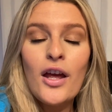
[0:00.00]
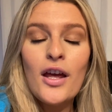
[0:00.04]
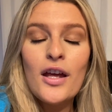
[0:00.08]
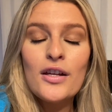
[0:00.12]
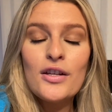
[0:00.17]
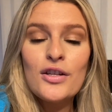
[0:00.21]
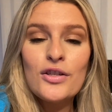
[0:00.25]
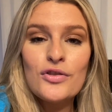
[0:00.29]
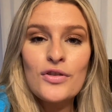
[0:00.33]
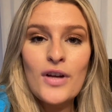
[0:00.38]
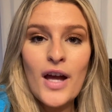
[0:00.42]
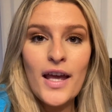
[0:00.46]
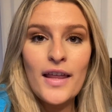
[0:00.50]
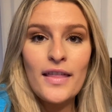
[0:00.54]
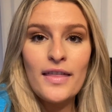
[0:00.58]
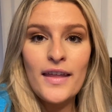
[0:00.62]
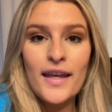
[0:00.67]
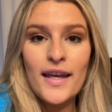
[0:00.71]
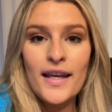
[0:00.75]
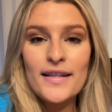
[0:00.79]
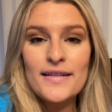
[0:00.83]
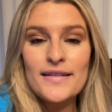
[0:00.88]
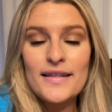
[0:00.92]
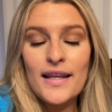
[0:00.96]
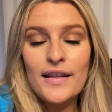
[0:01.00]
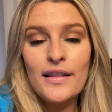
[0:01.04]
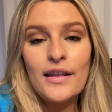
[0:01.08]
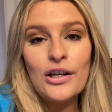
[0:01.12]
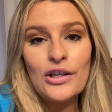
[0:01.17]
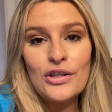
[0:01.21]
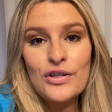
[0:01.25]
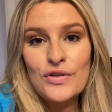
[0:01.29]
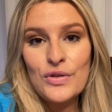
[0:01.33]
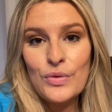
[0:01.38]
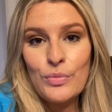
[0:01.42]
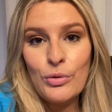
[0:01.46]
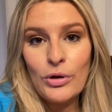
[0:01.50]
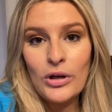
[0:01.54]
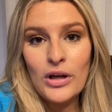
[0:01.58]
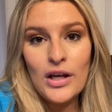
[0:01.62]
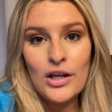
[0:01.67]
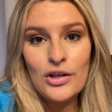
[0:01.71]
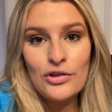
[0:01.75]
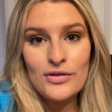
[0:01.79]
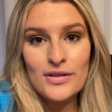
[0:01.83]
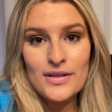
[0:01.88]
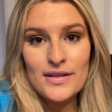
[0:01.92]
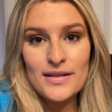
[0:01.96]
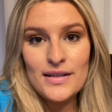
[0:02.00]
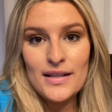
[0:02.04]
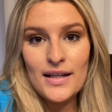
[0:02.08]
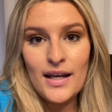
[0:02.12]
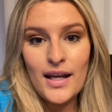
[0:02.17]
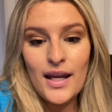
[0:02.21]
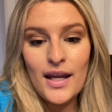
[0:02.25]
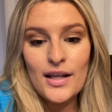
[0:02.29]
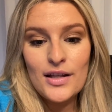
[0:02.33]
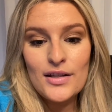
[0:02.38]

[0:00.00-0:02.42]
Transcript: to try things that they're super interested in.